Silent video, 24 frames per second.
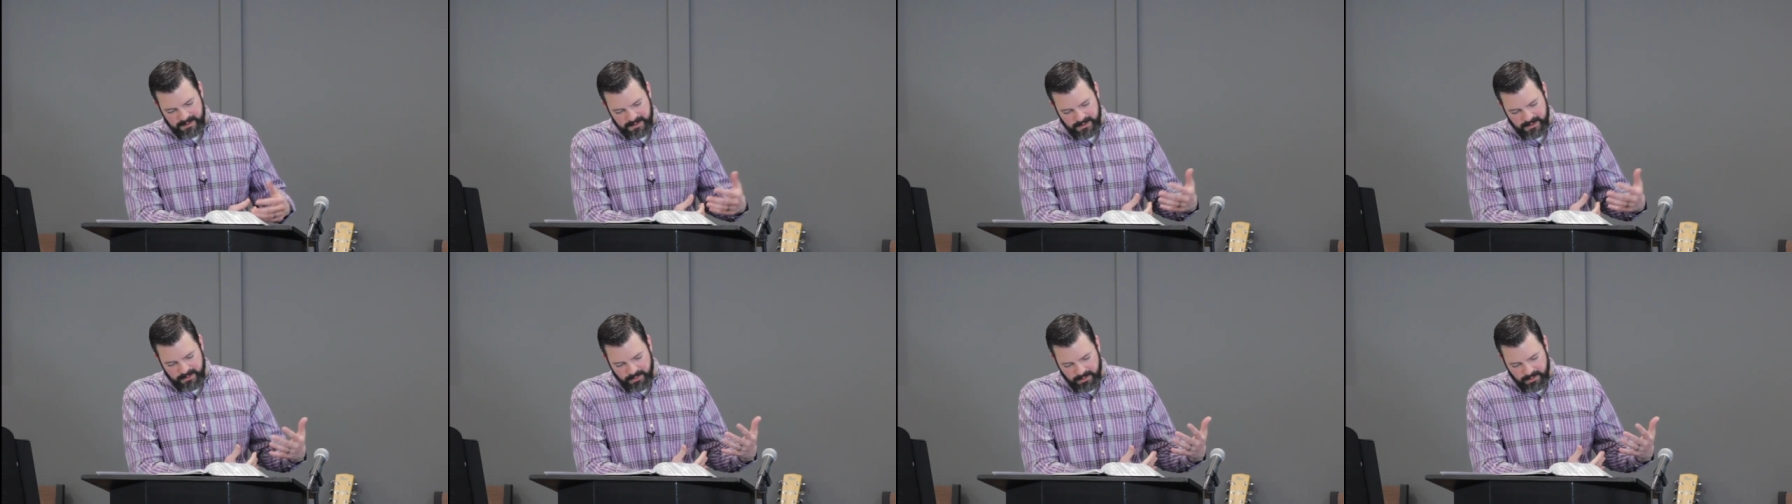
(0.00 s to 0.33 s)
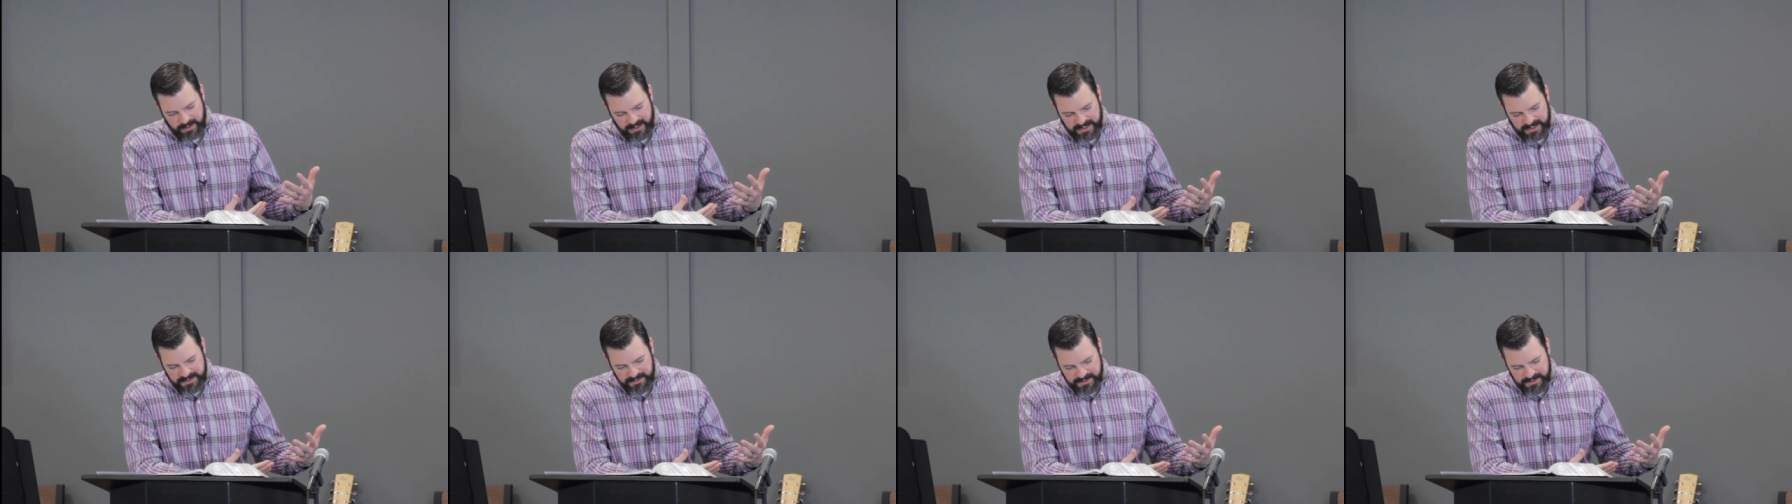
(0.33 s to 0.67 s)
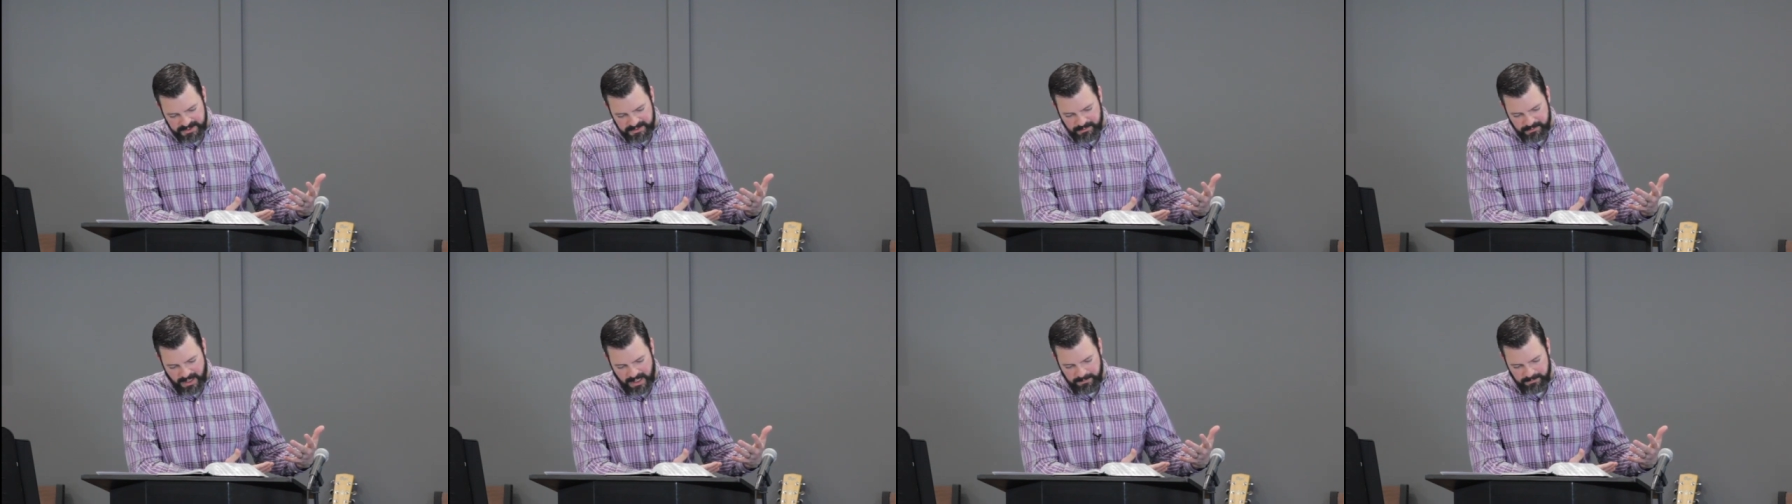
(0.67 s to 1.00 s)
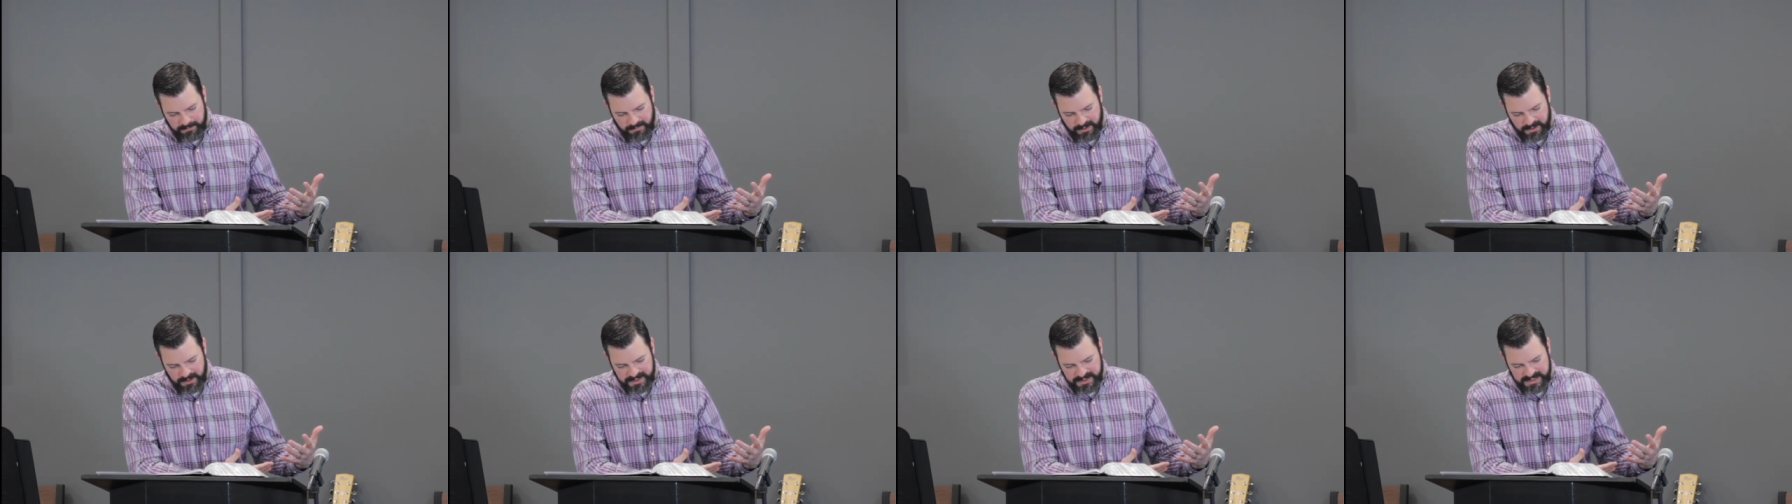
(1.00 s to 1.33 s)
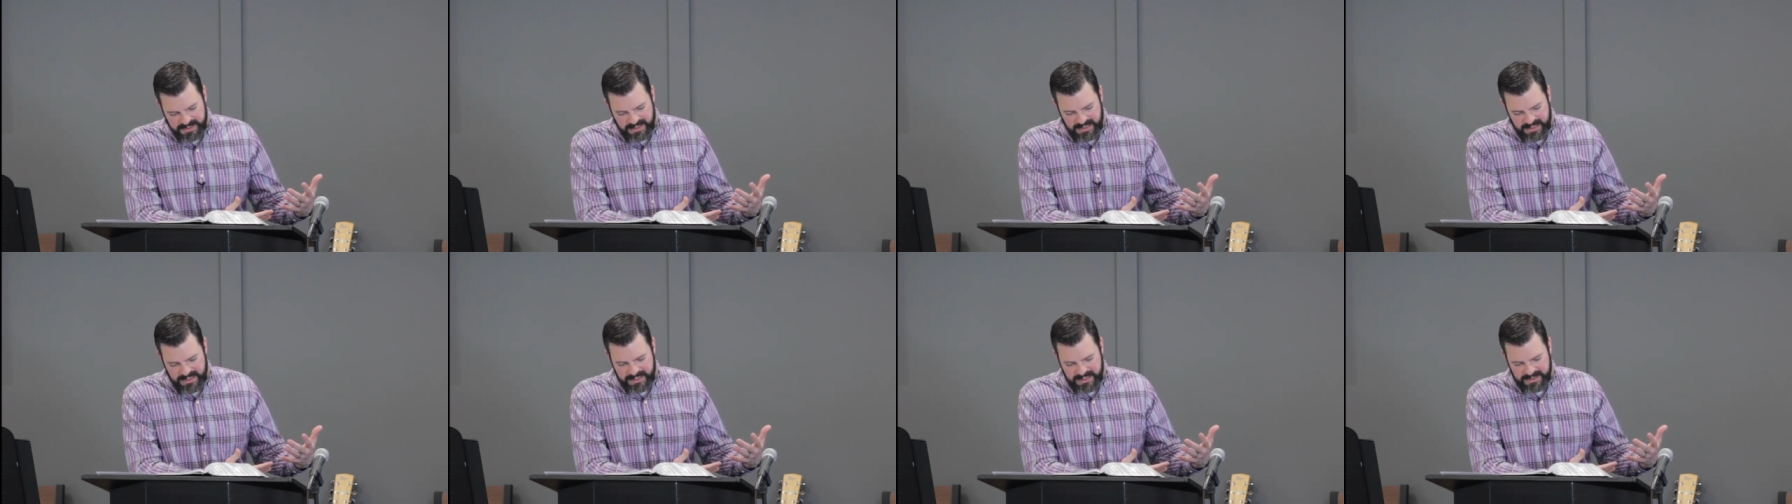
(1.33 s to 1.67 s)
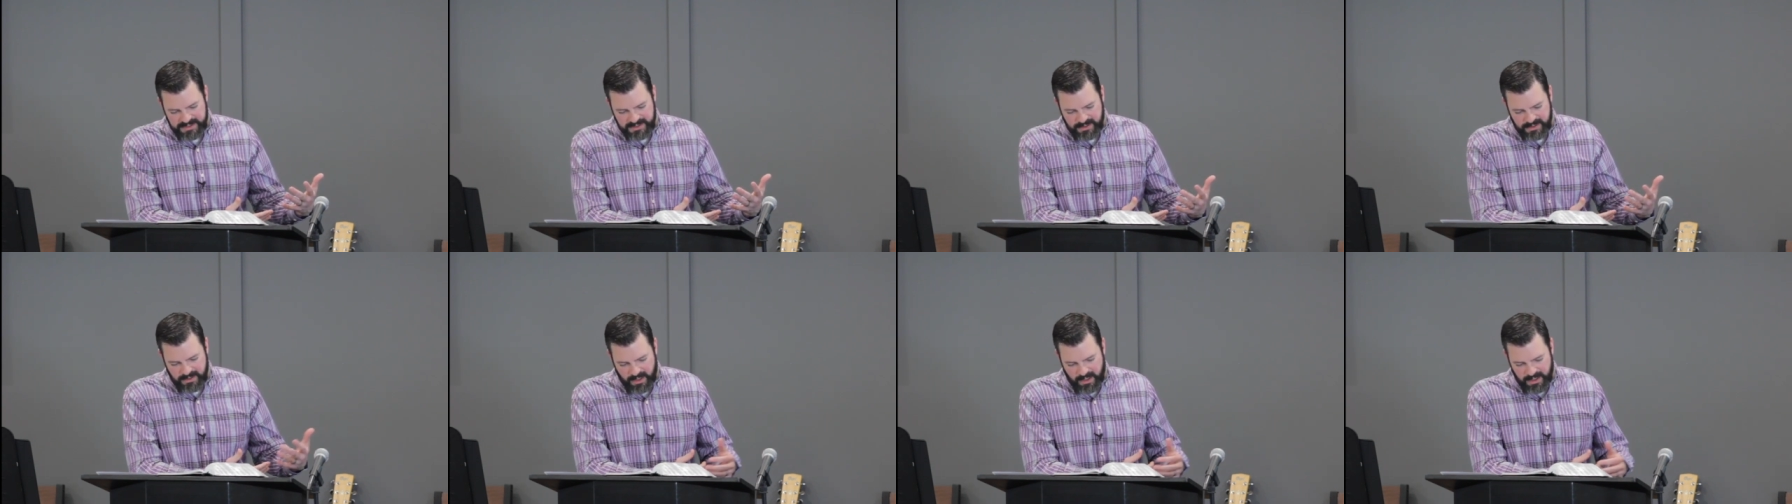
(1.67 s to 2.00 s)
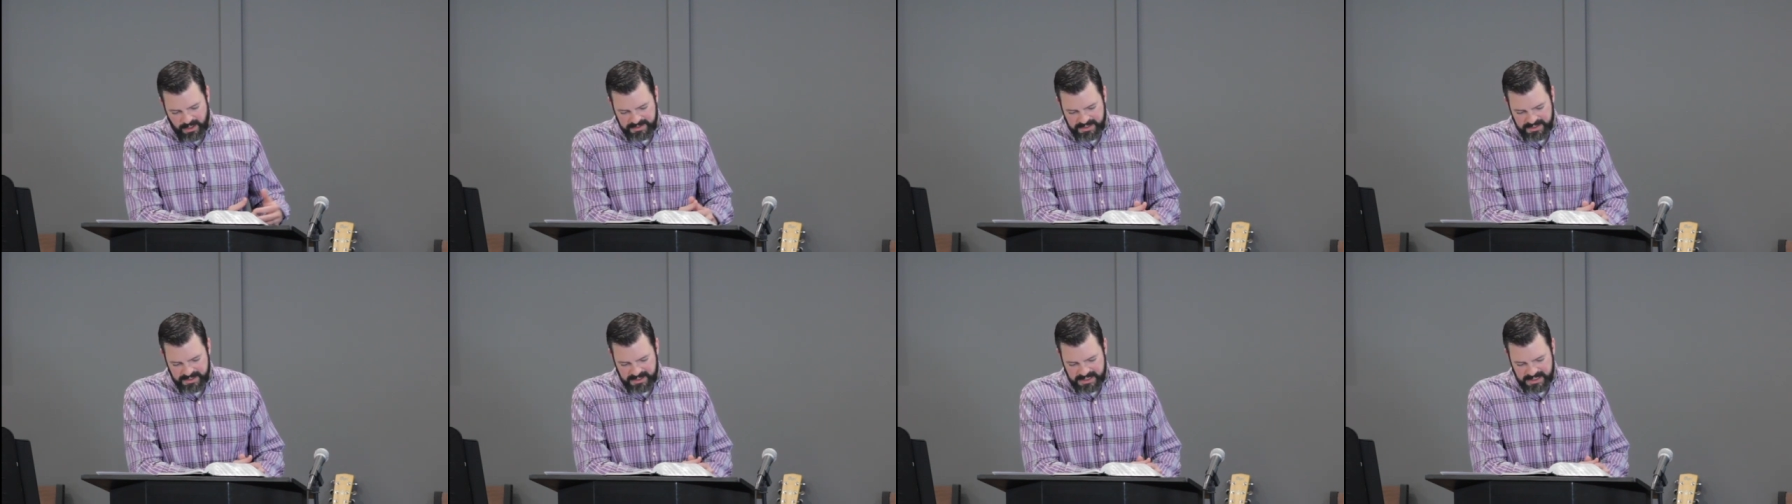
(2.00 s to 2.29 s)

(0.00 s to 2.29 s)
according to his great mercy, he has caused